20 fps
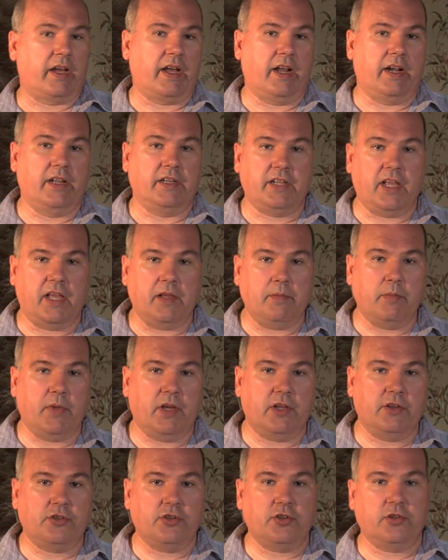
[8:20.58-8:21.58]
got a tape
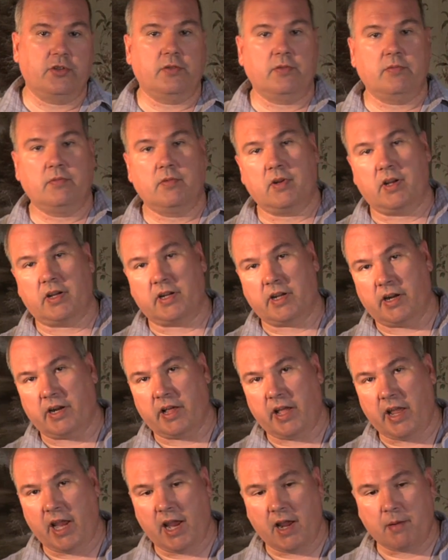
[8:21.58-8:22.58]
measure, I got a
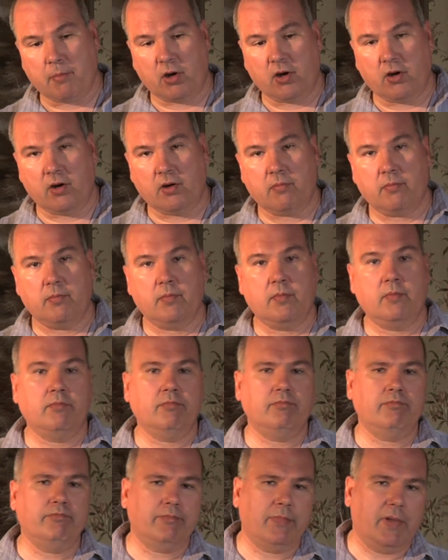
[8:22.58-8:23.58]
hammer,
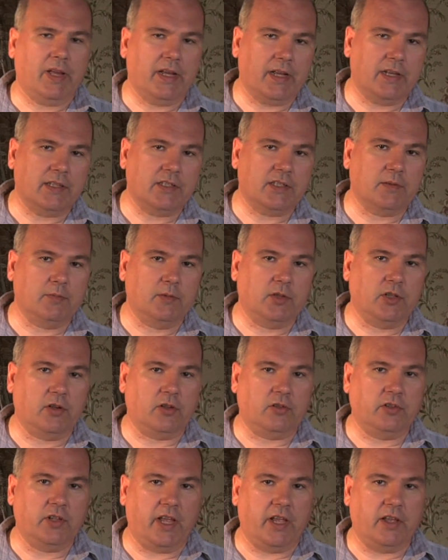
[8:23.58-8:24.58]
I got some
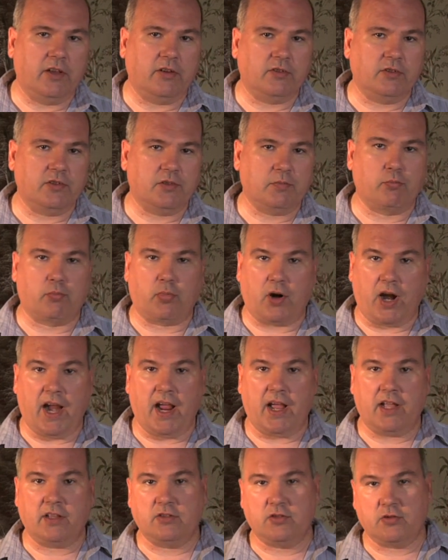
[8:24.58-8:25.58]
little nails,
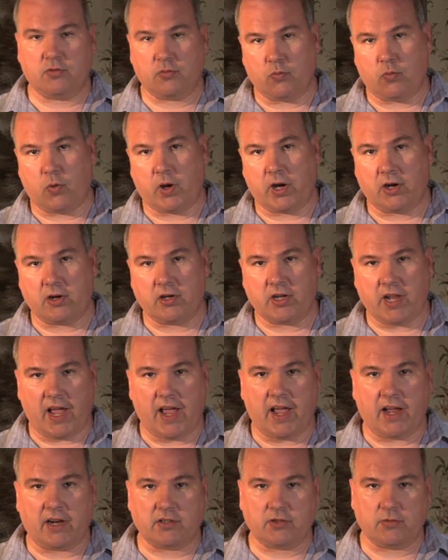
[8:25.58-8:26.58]
brads, wire
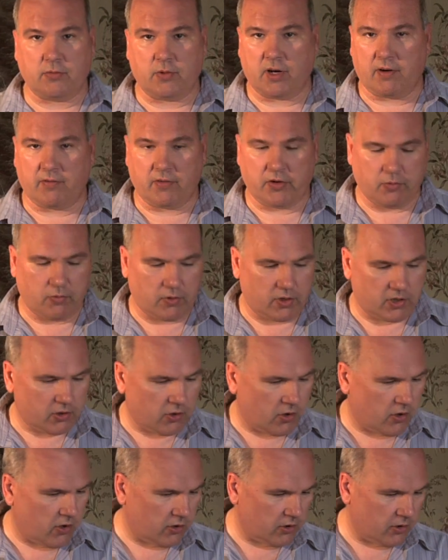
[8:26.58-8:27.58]
tacks, whatever you want to
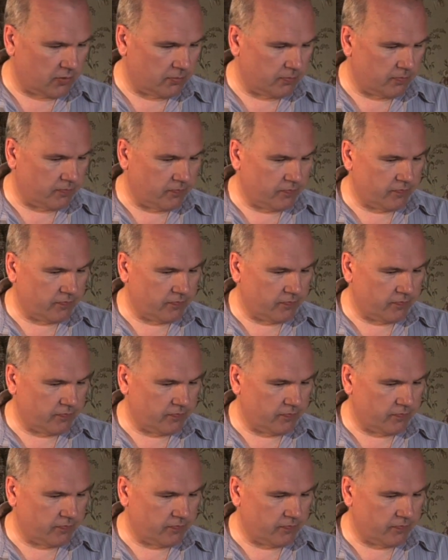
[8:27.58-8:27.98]
call them.